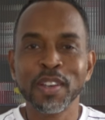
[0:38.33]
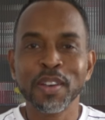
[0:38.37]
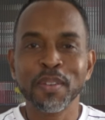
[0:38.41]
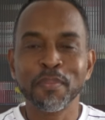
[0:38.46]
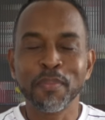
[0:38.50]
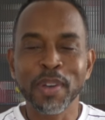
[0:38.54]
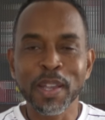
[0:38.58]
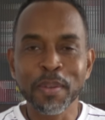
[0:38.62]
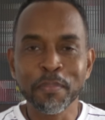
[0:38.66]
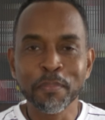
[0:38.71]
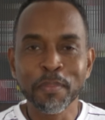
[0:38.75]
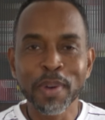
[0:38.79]

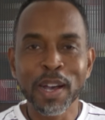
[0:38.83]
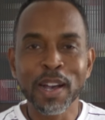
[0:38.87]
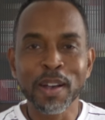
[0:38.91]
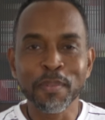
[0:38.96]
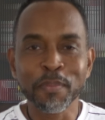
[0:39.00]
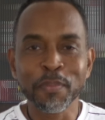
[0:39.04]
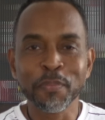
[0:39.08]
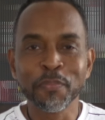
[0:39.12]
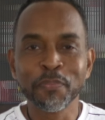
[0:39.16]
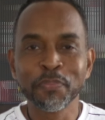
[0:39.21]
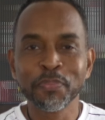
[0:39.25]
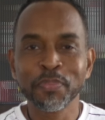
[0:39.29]
my
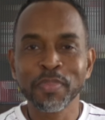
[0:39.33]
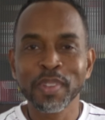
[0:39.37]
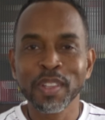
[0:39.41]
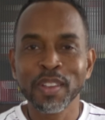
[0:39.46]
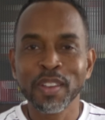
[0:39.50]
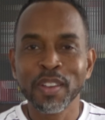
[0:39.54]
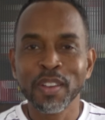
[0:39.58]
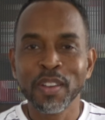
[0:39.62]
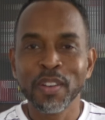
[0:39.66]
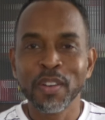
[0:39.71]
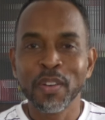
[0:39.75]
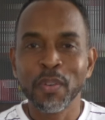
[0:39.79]
mum
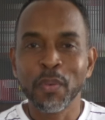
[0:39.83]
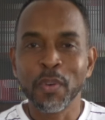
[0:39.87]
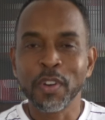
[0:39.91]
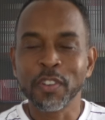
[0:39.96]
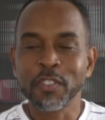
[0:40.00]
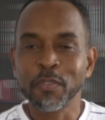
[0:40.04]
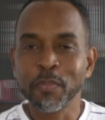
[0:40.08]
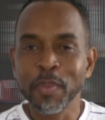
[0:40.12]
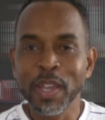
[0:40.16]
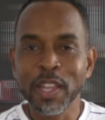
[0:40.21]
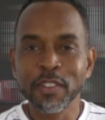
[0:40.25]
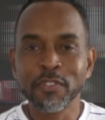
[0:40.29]
would
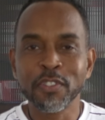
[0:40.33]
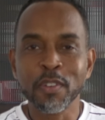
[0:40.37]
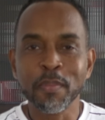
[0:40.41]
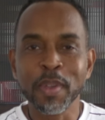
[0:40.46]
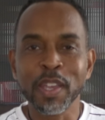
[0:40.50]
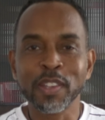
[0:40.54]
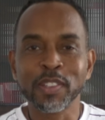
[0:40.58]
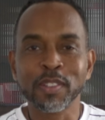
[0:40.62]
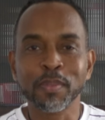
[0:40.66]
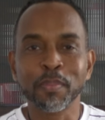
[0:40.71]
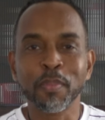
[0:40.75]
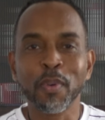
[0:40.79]
have made for me
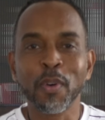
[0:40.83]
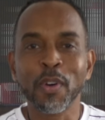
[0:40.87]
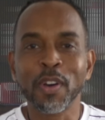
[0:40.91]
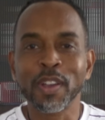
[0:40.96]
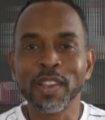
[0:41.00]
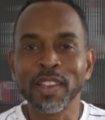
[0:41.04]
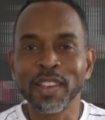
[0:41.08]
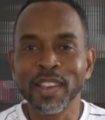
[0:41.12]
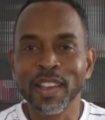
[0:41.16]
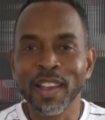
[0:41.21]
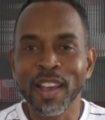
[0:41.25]
as a boy,